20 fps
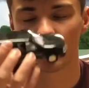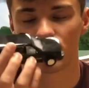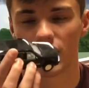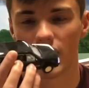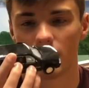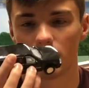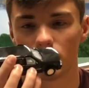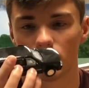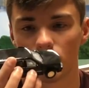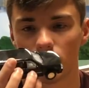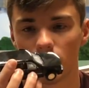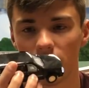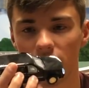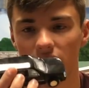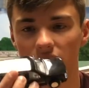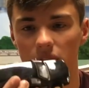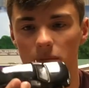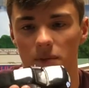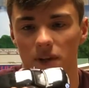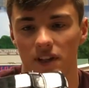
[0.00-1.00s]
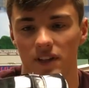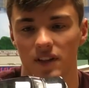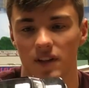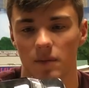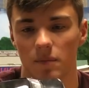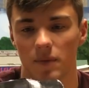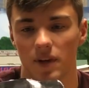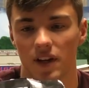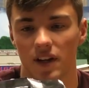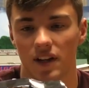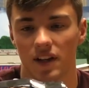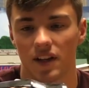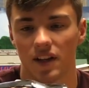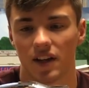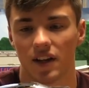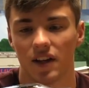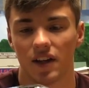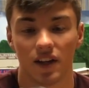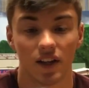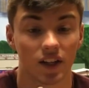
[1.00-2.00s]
trap toy that I picked up at a